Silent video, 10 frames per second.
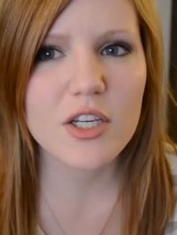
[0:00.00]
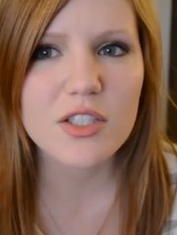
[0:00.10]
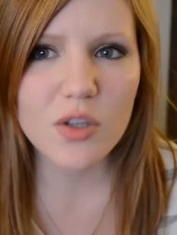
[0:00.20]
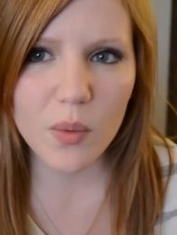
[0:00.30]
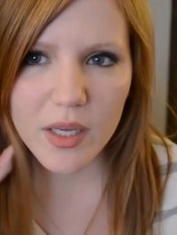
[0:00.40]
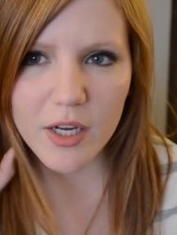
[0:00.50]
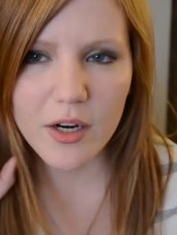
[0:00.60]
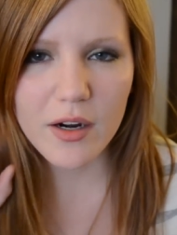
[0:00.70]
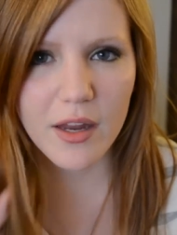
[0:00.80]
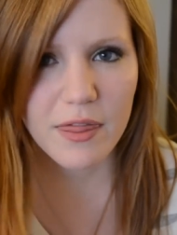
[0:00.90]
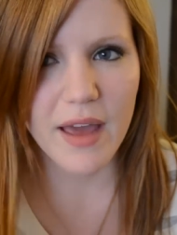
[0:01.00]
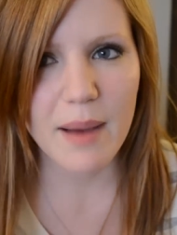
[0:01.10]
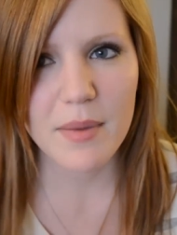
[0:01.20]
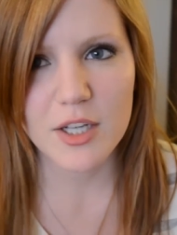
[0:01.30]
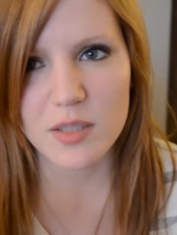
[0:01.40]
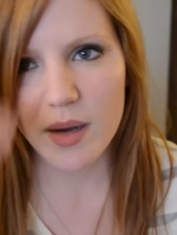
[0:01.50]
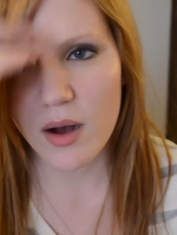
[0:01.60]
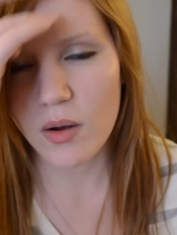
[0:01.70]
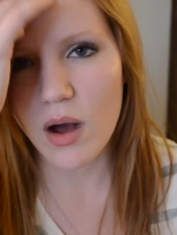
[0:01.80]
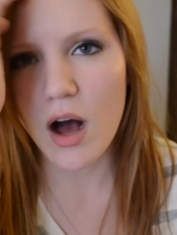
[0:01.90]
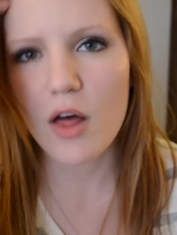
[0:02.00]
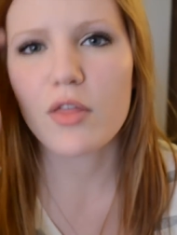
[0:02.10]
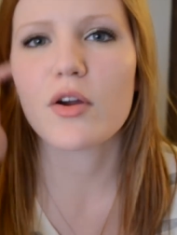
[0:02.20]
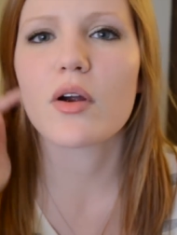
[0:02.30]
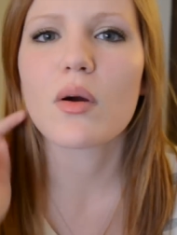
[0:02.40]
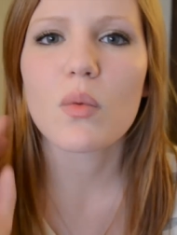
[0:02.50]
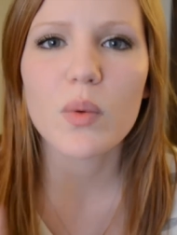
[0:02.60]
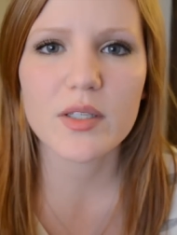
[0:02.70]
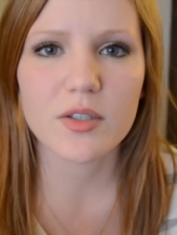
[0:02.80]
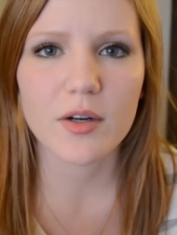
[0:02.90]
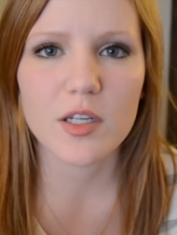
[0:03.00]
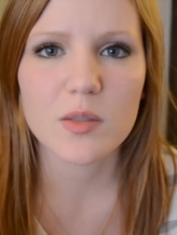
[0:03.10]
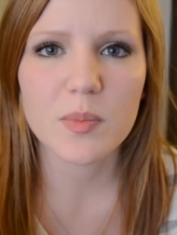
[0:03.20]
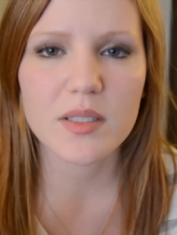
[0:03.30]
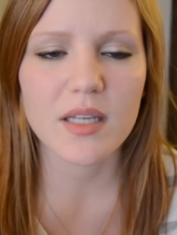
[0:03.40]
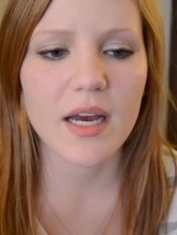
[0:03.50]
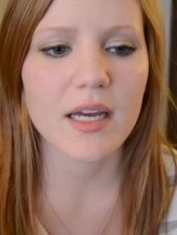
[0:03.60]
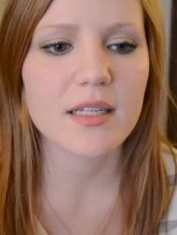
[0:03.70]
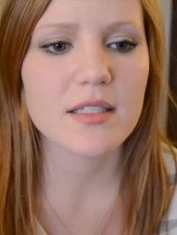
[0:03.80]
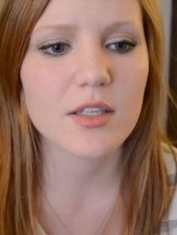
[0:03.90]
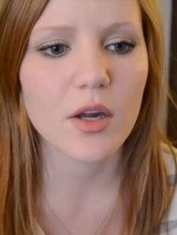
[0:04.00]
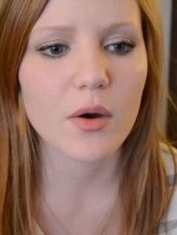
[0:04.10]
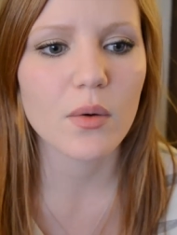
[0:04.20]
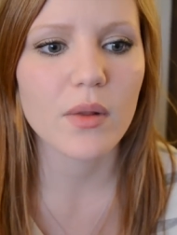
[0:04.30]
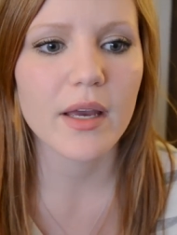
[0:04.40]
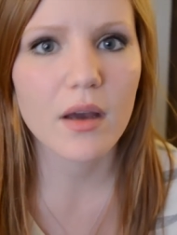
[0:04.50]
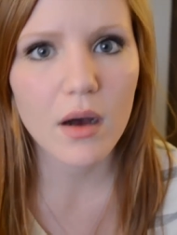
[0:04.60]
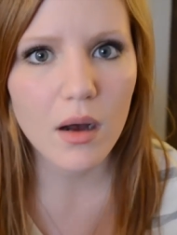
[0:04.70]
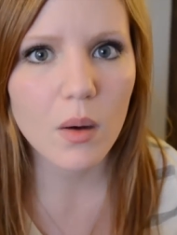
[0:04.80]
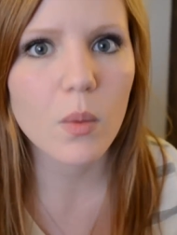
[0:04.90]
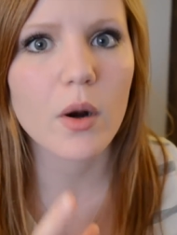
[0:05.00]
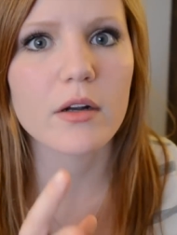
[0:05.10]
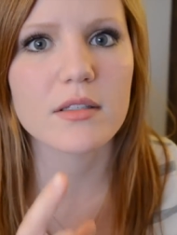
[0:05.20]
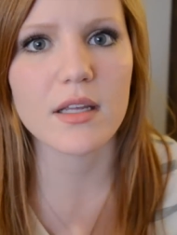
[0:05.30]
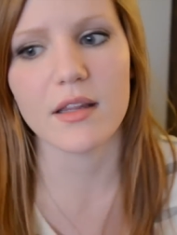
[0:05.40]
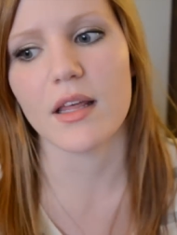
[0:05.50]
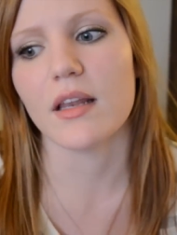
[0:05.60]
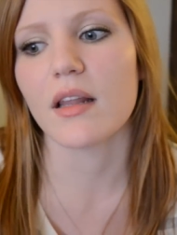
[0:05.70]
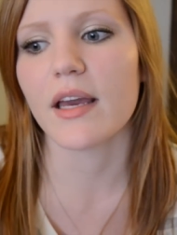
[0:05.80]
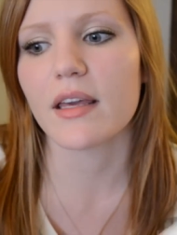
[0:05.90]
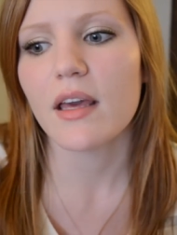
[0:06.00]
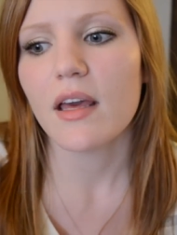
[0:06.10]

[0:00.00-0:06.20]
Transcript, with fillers: You just don't hear that much about other wizards besides, you know, like Hogwarts and then like